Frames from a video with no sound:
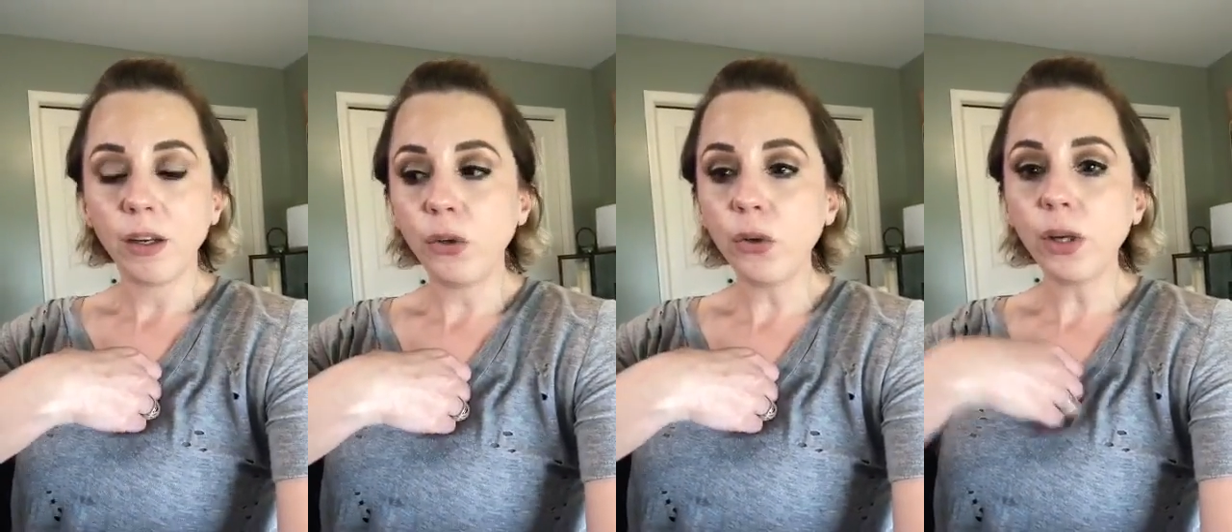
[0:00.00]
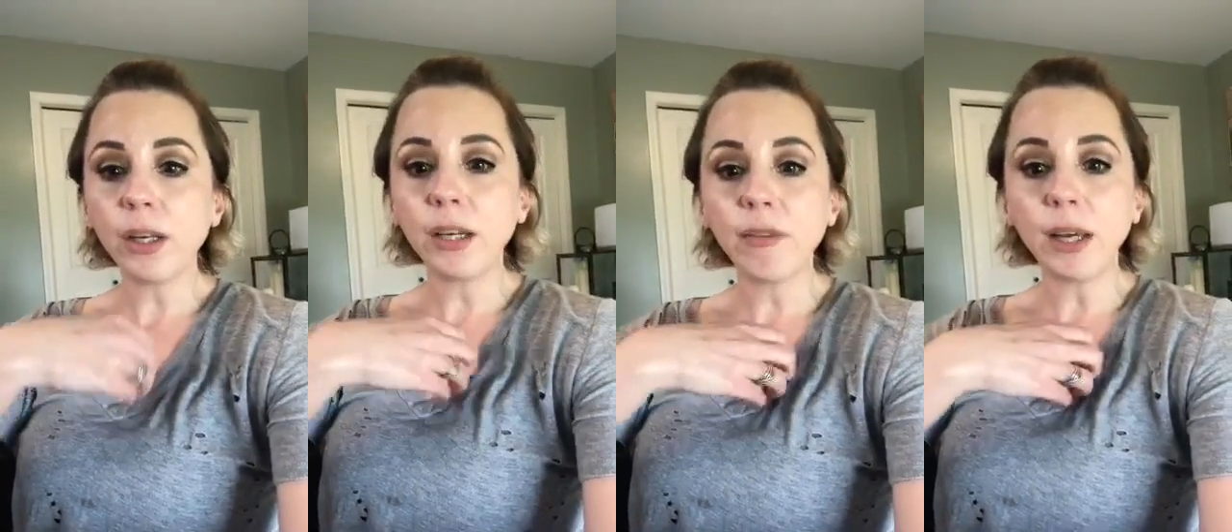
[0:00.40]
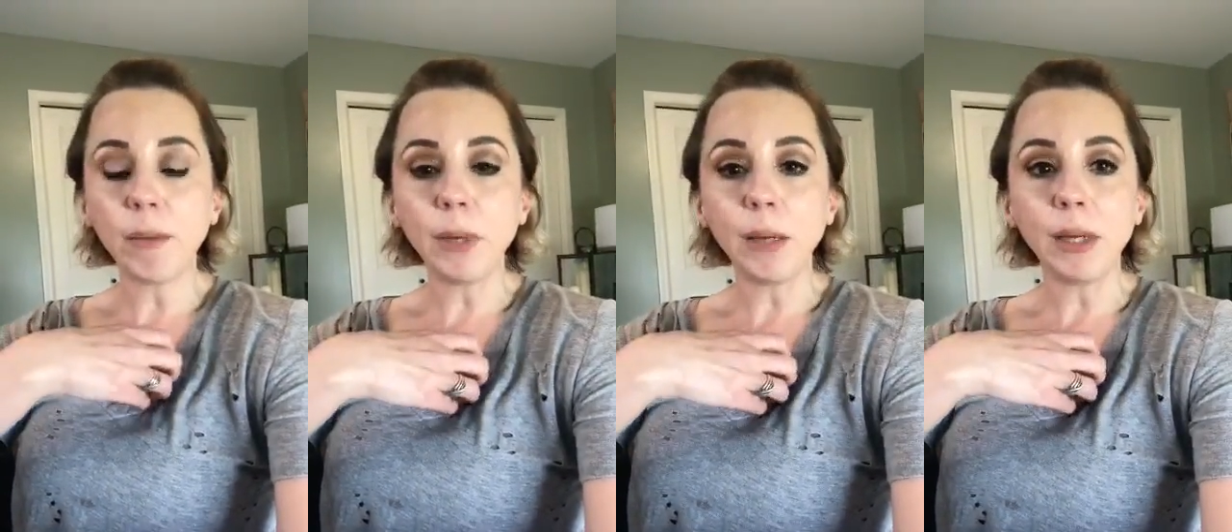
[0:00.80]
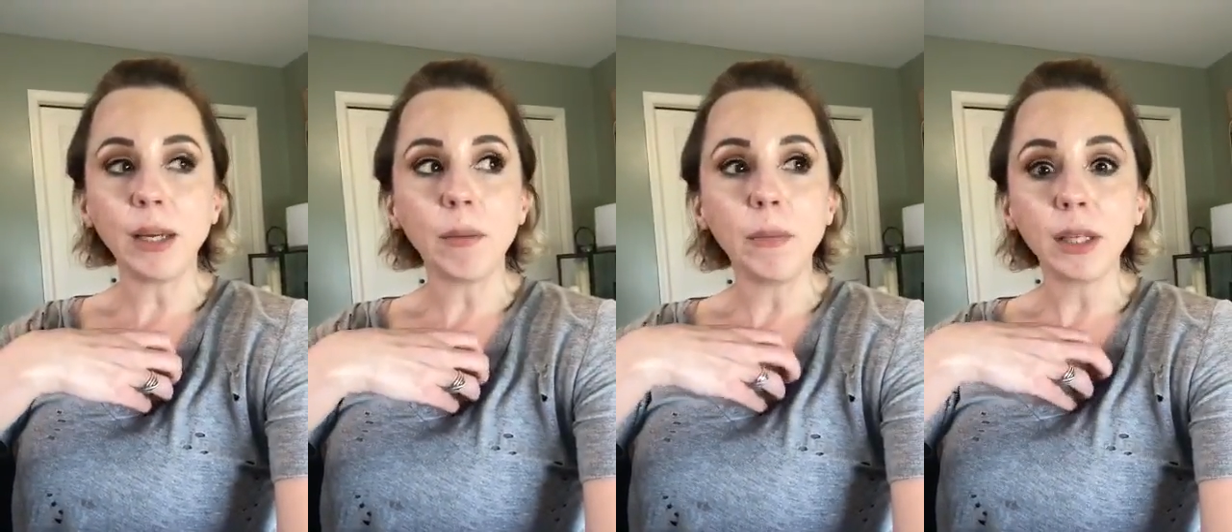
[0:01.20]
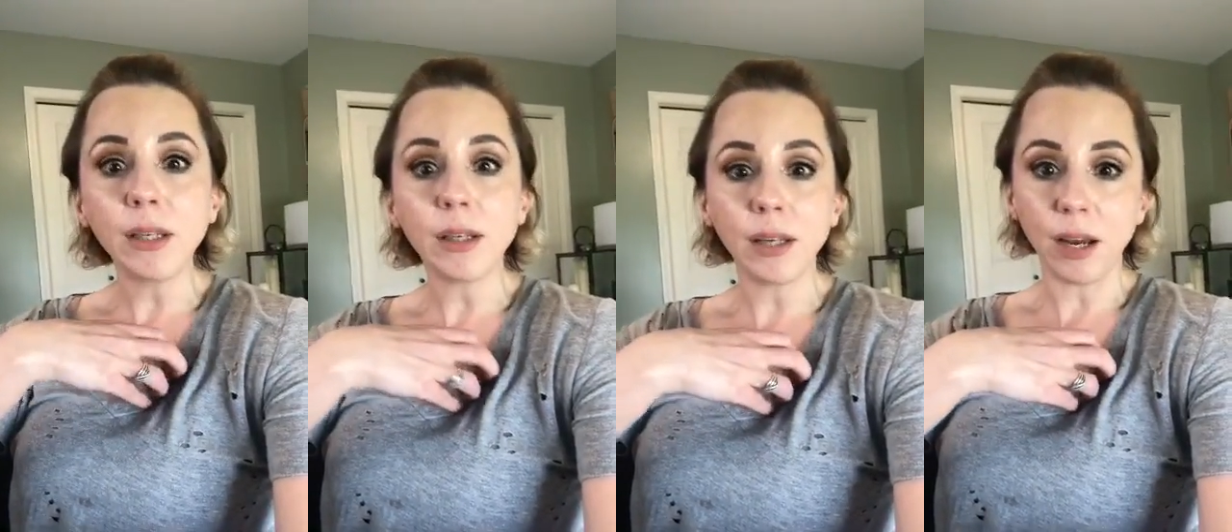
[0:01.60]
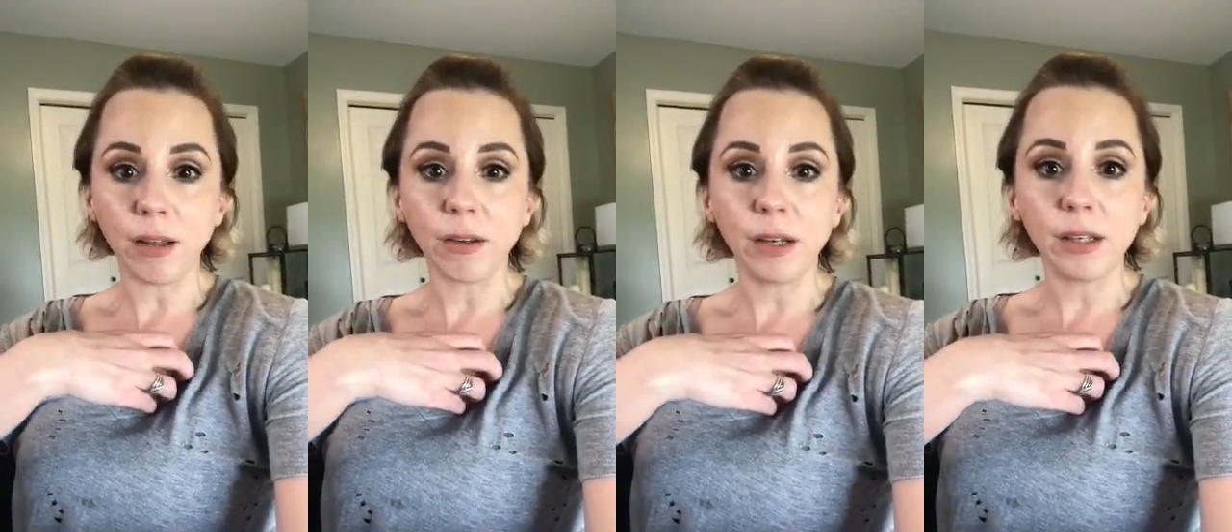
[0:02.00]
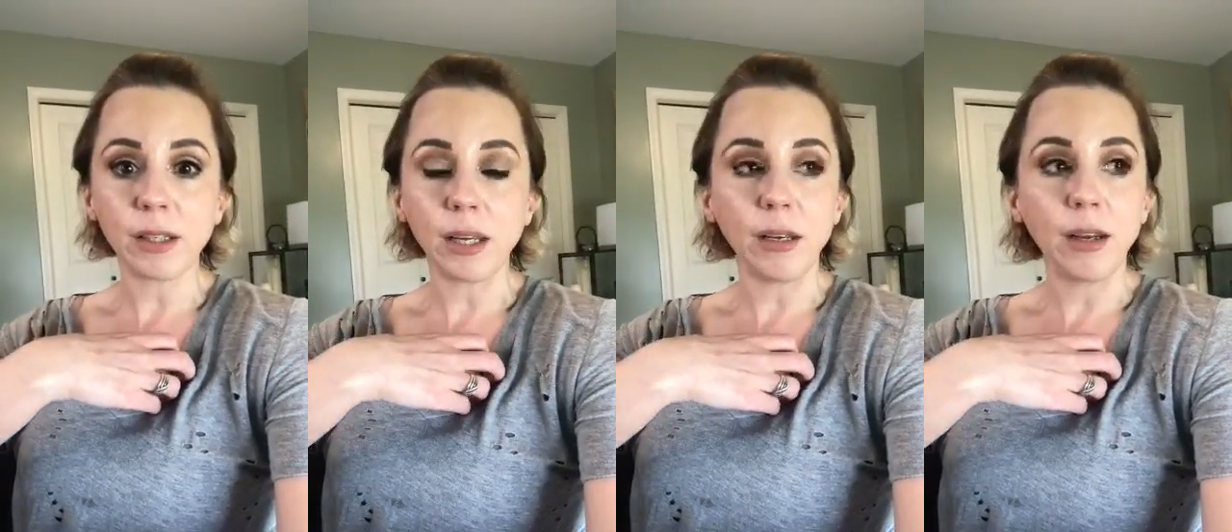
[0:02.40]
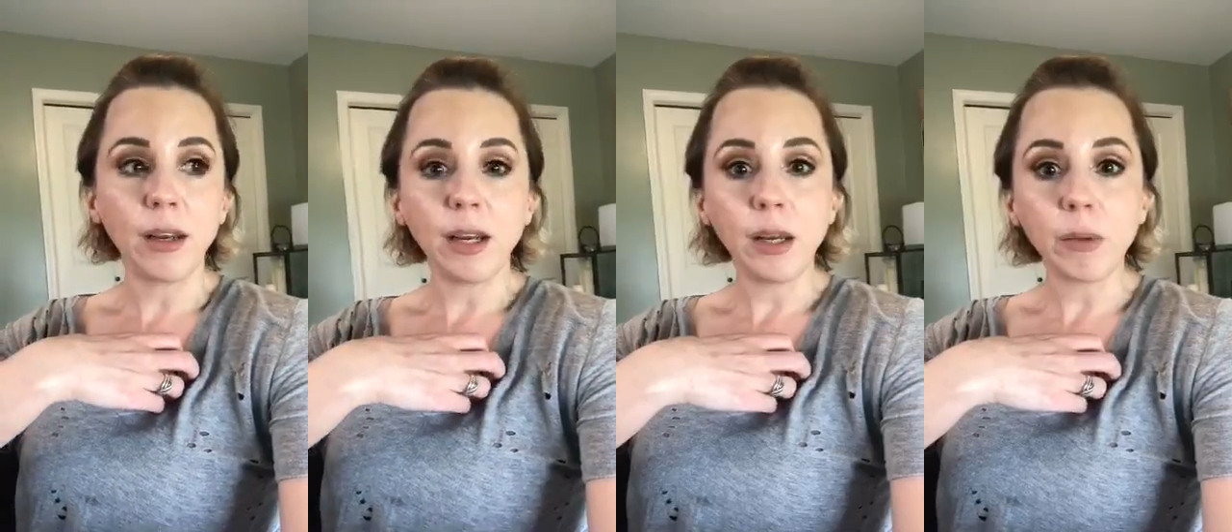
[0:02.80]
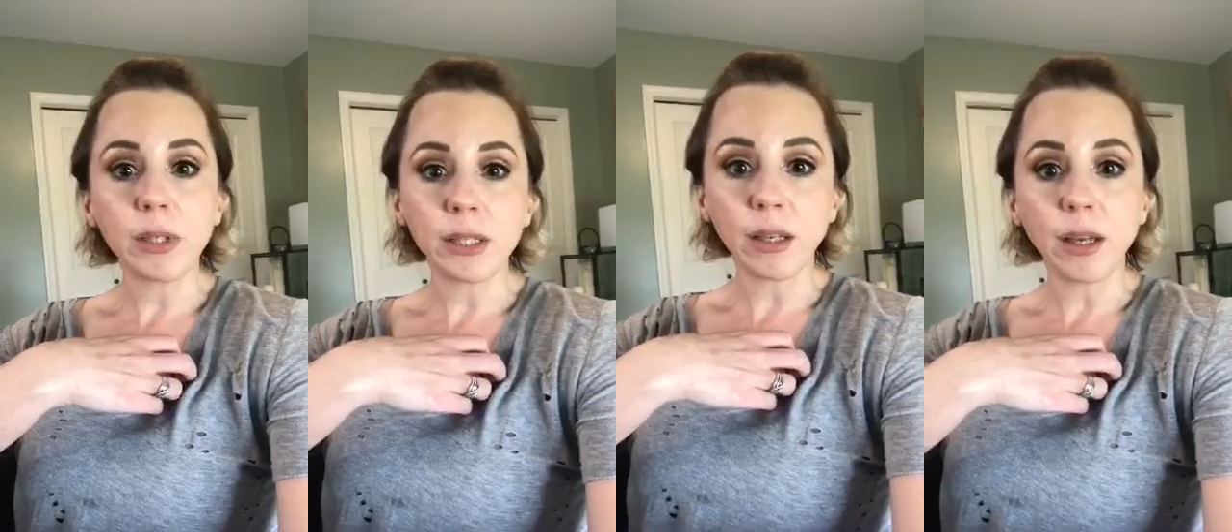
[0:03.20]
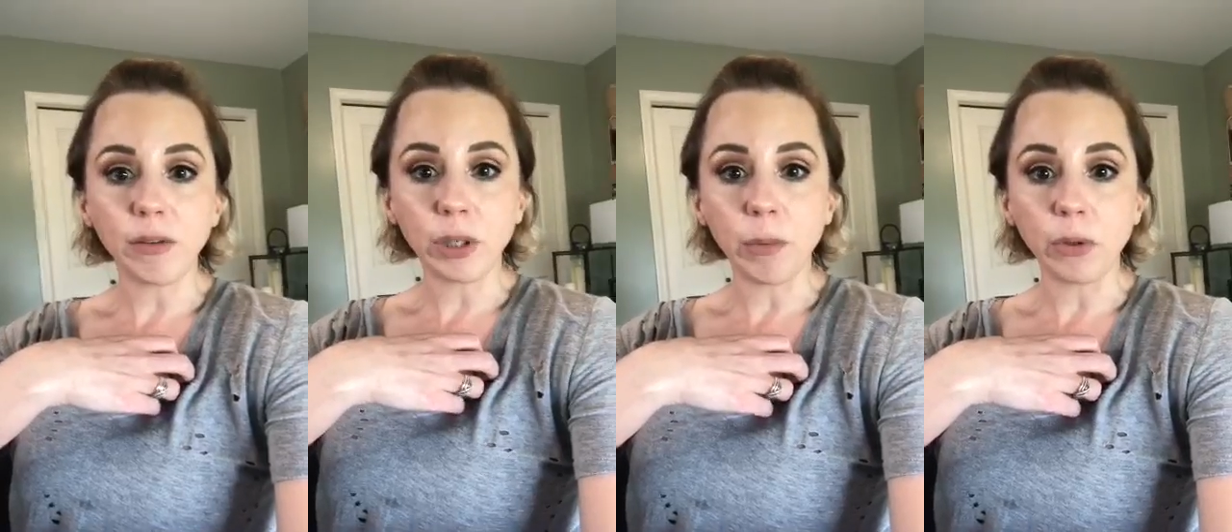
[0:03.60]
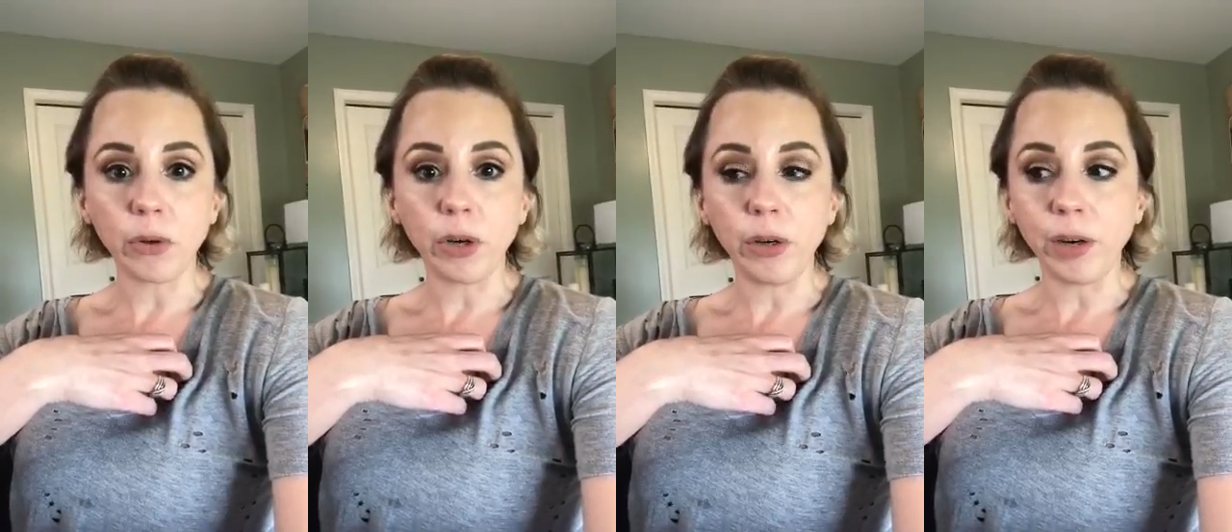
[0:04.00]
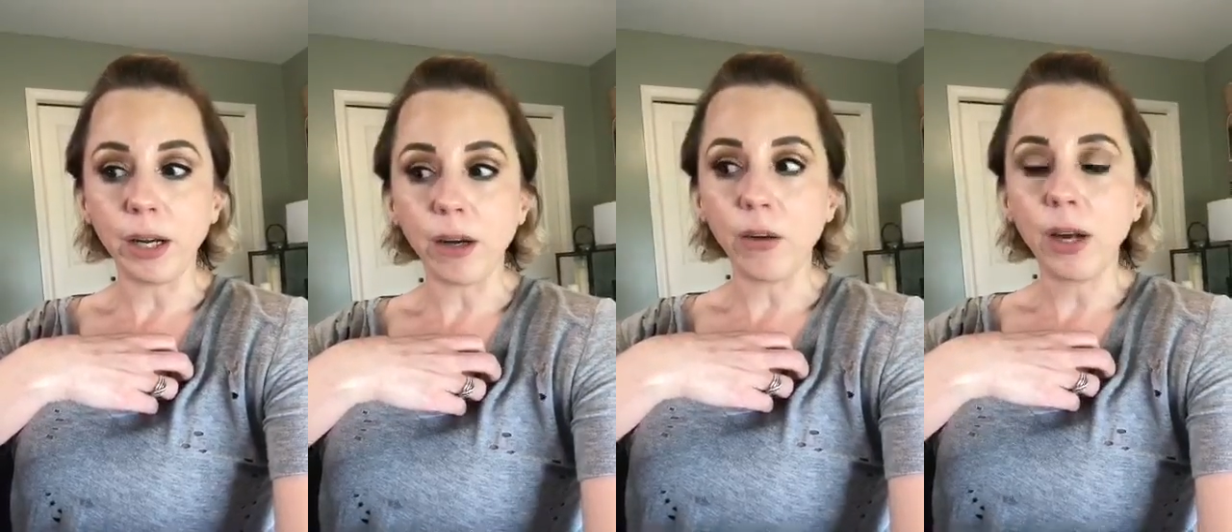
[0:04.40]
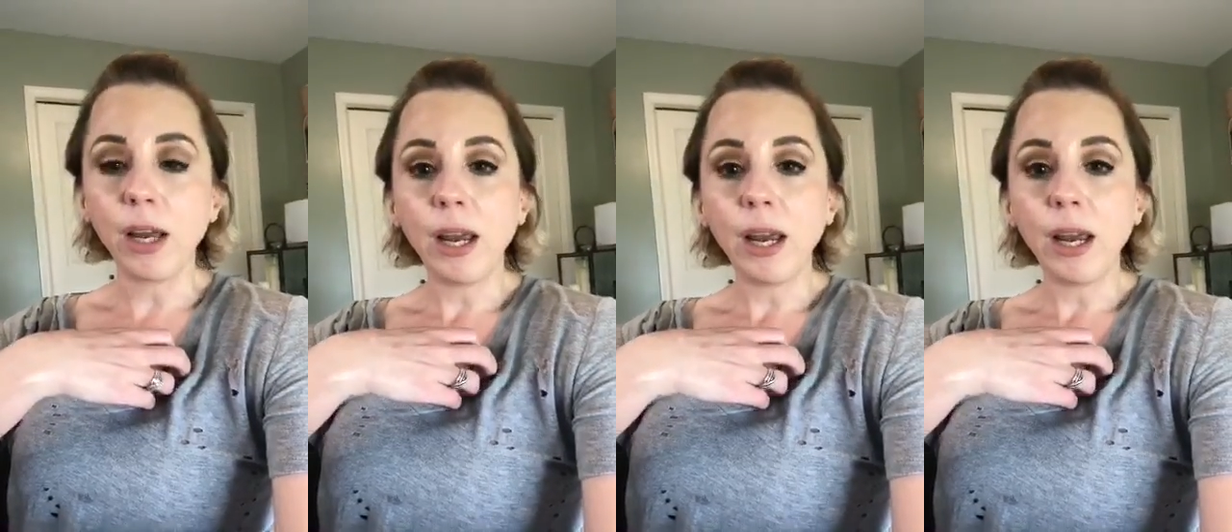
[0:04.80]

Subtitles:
You could give that baby 1,000,000 calories and it would still have trouble growing right now.